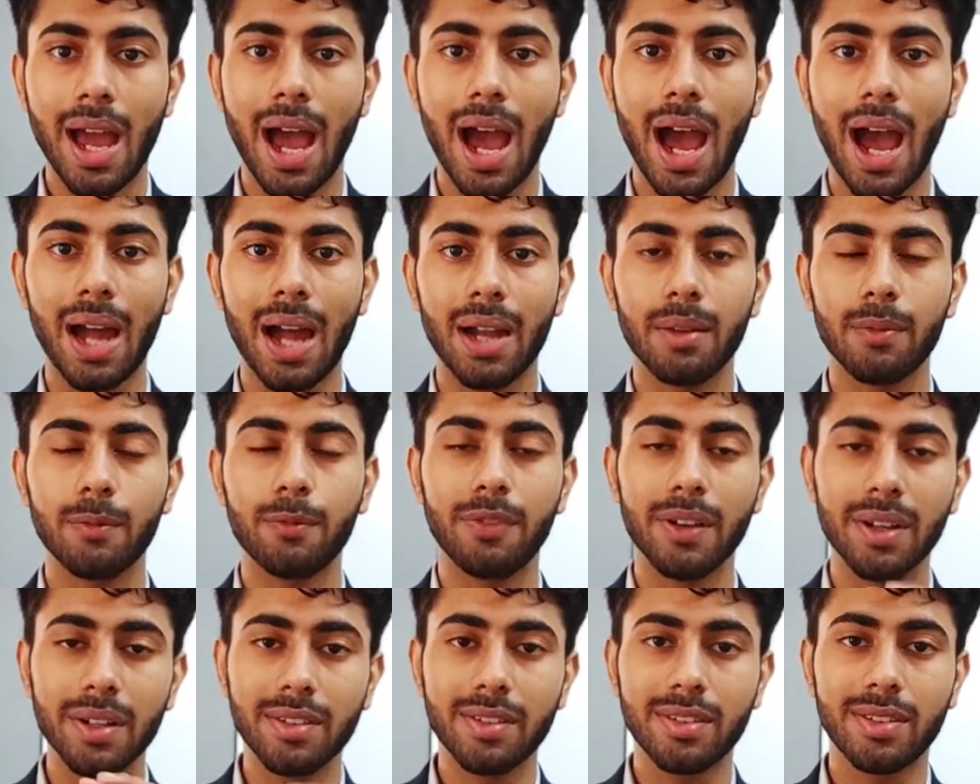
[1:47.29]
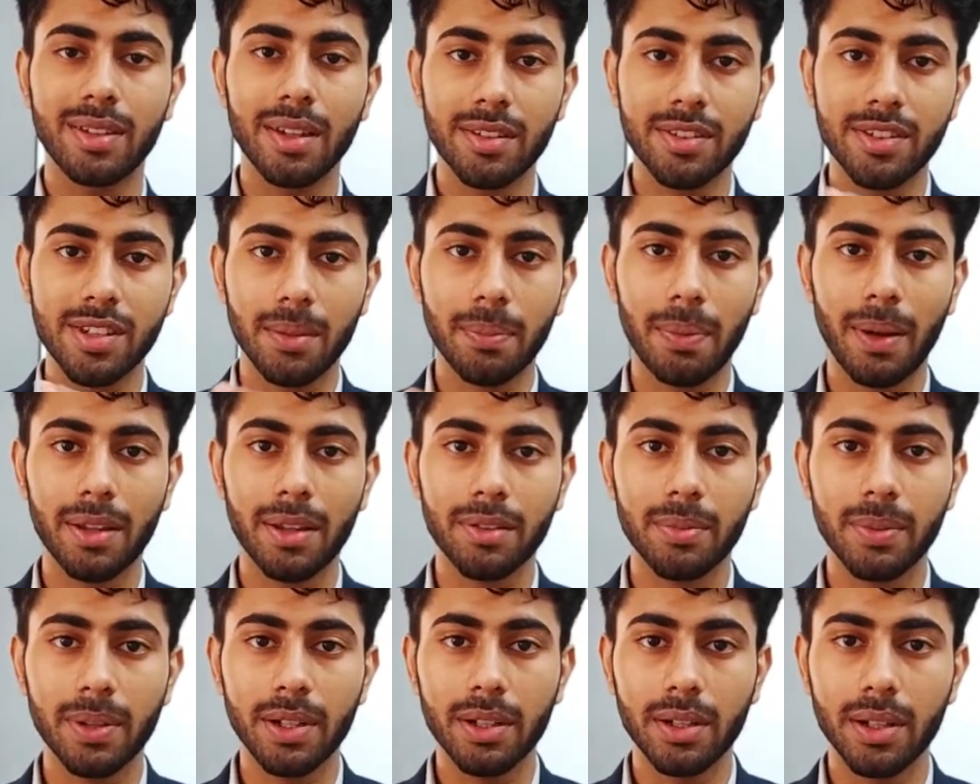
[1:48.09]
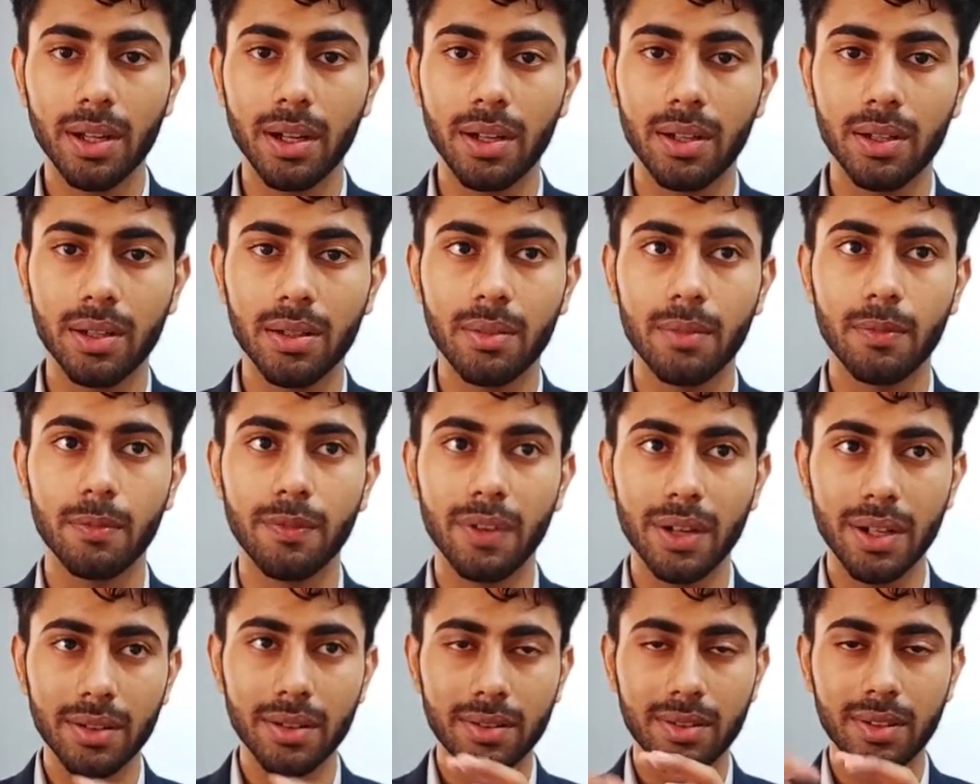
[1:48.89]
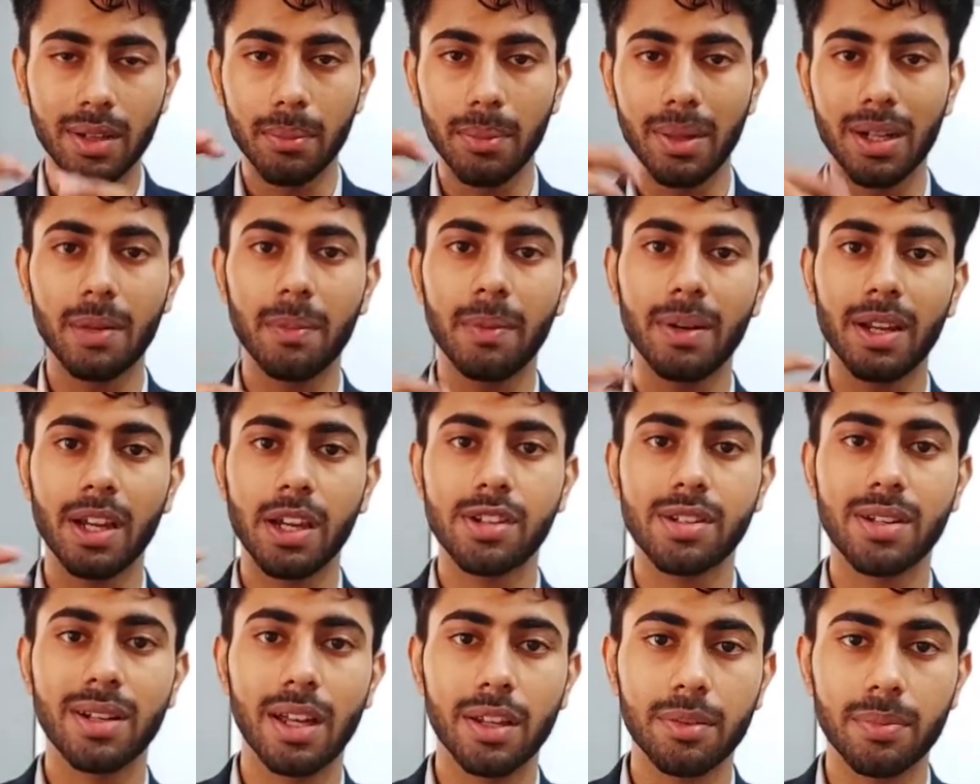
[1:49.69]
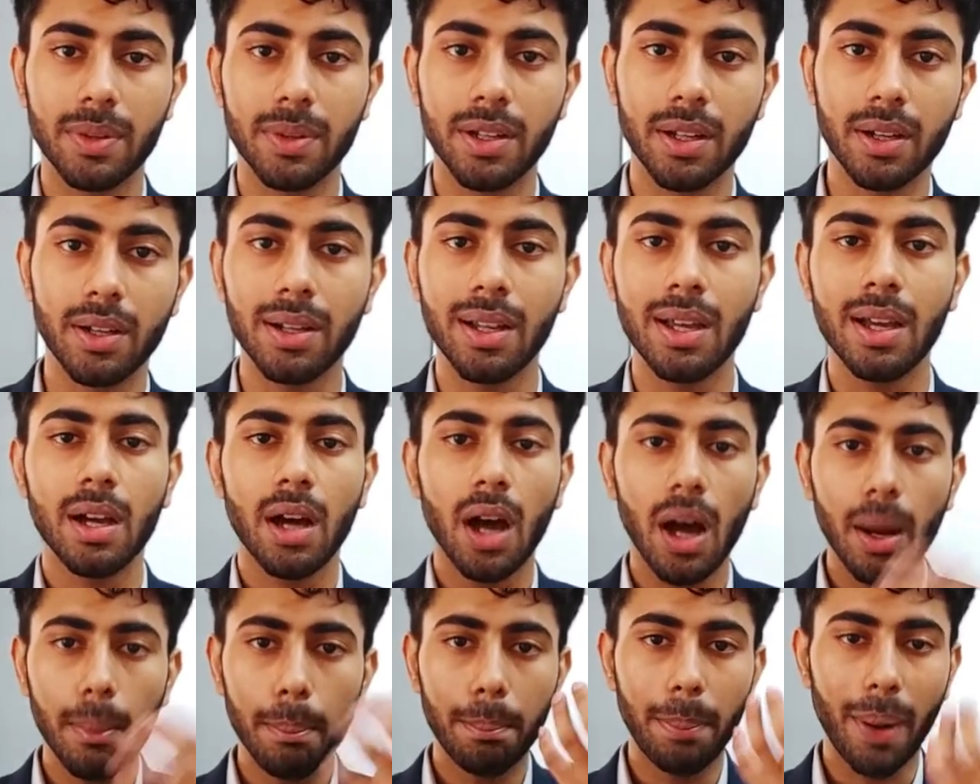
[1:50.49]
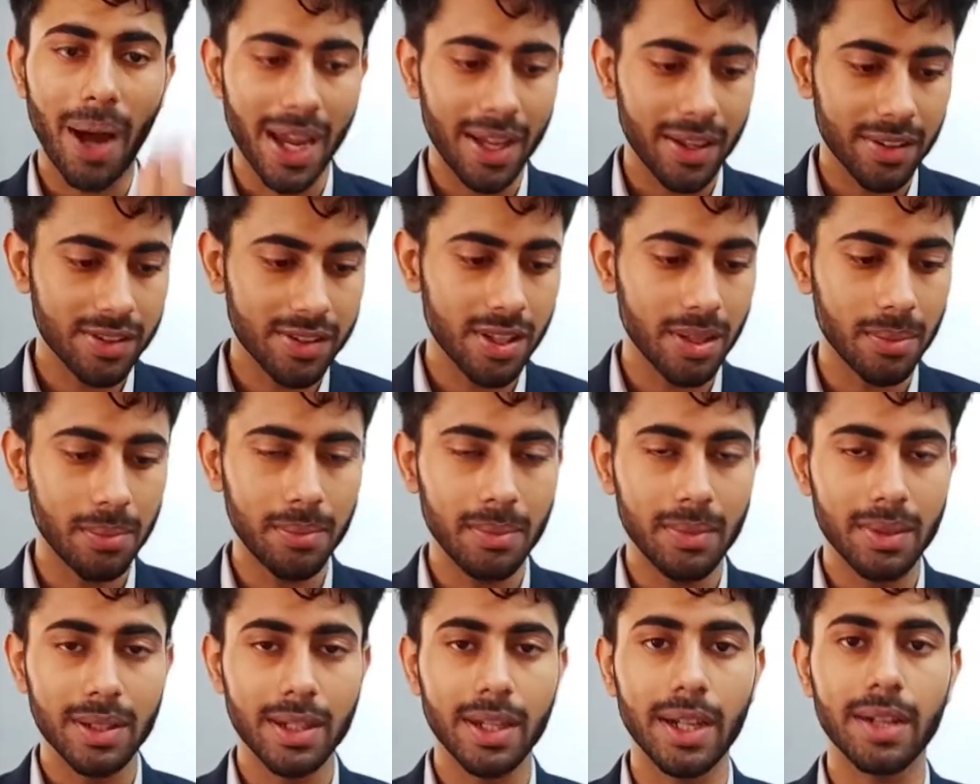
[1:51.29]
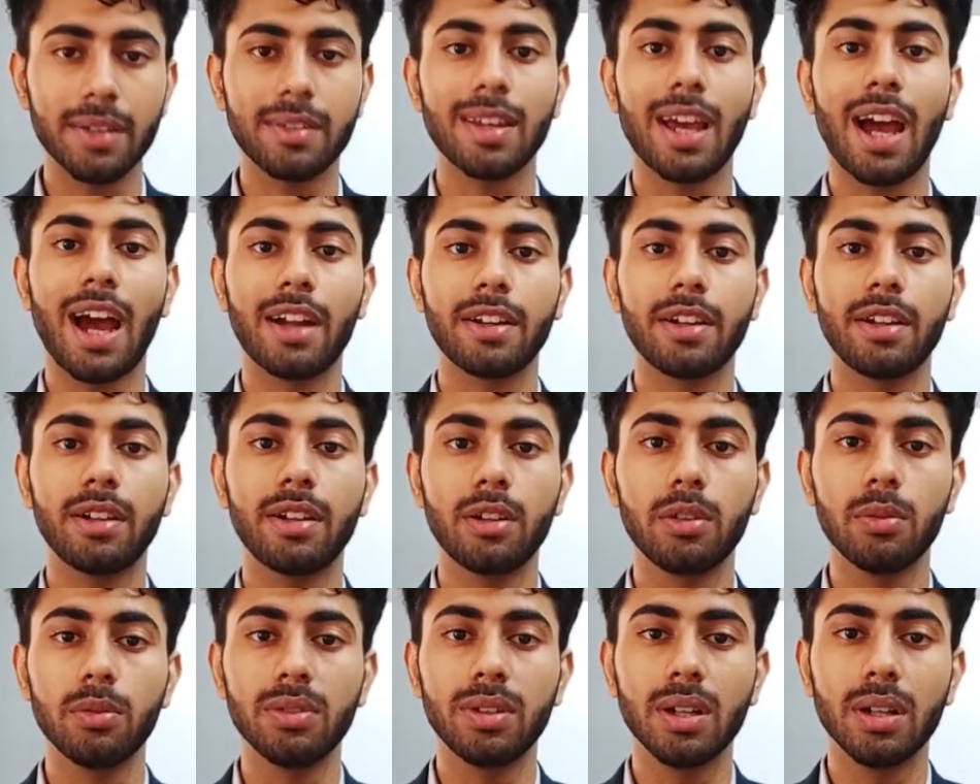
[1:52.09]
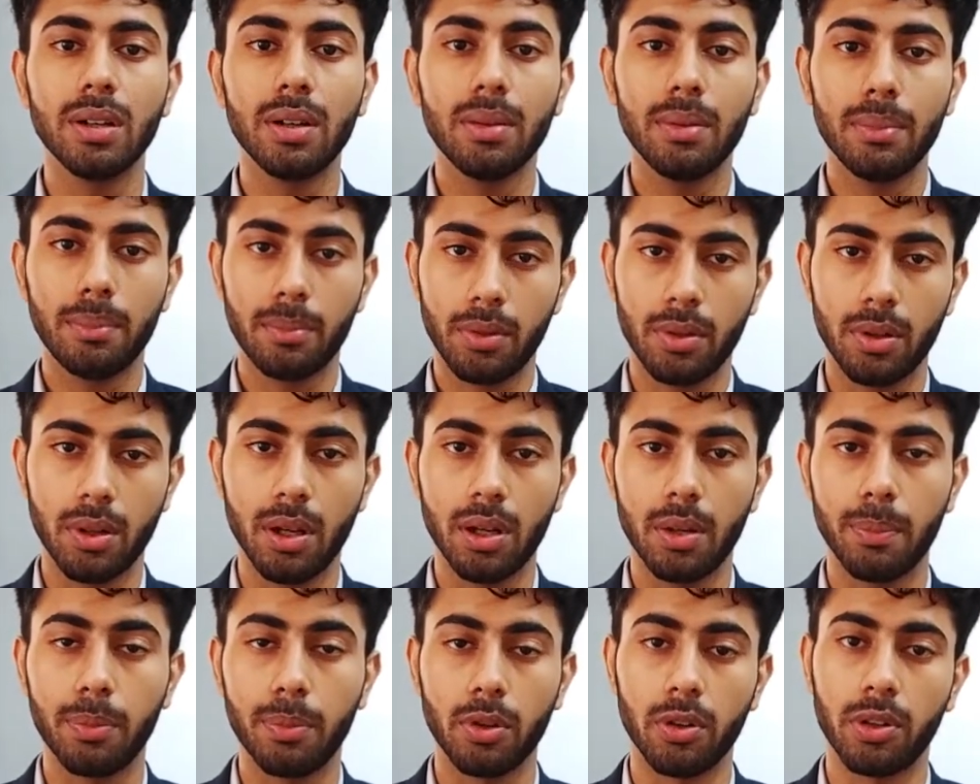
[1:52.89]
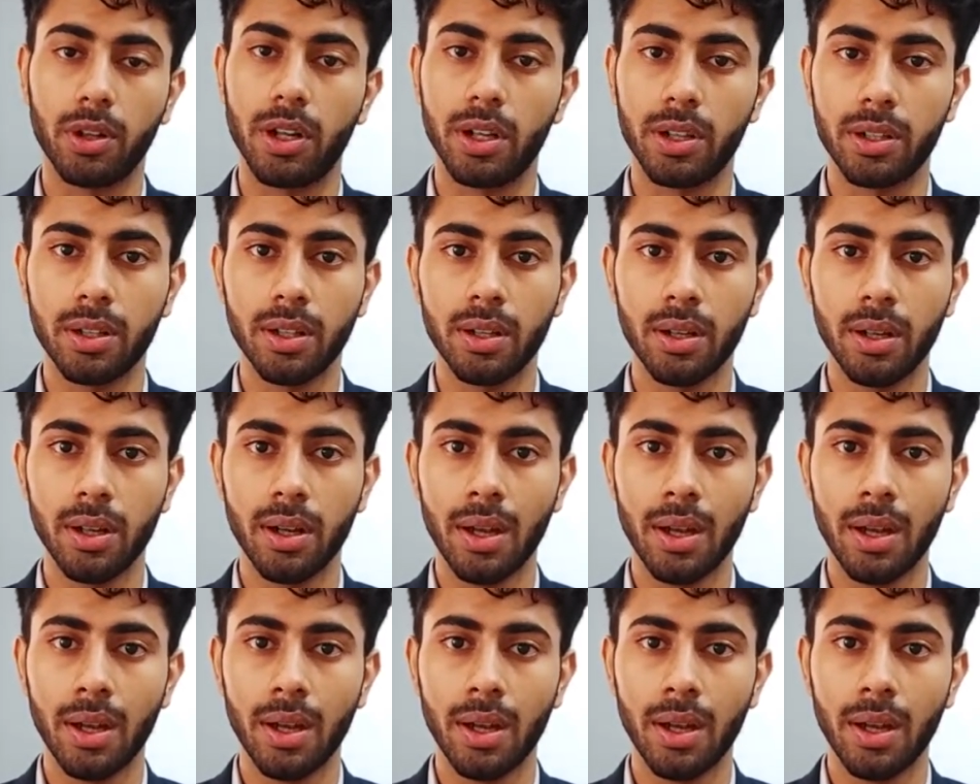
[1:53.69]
And once this step has been done, once the multiplication has been done, a bias term gets added to the product.